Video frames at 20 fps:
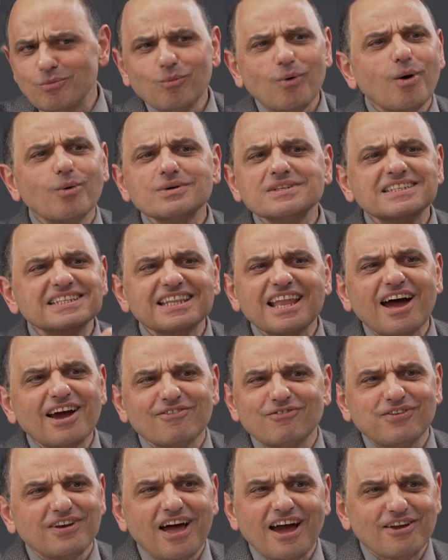What was
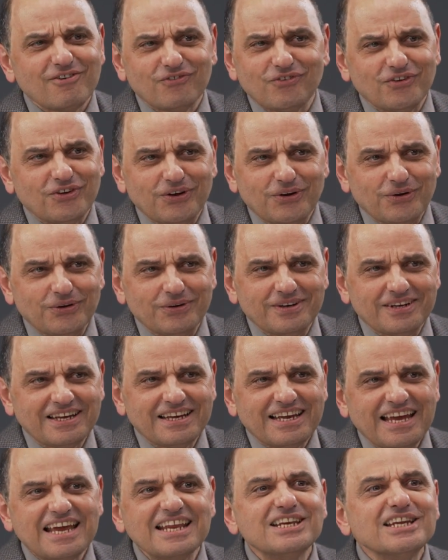life like for you
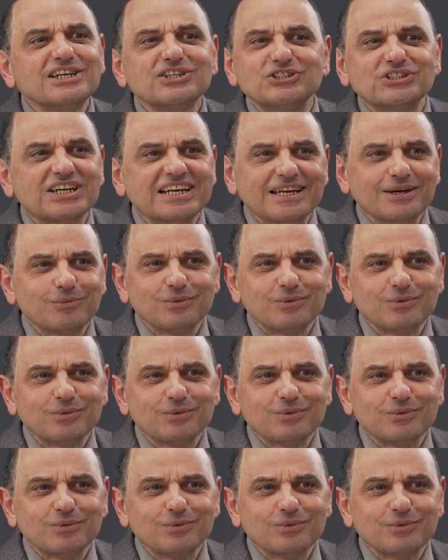initially?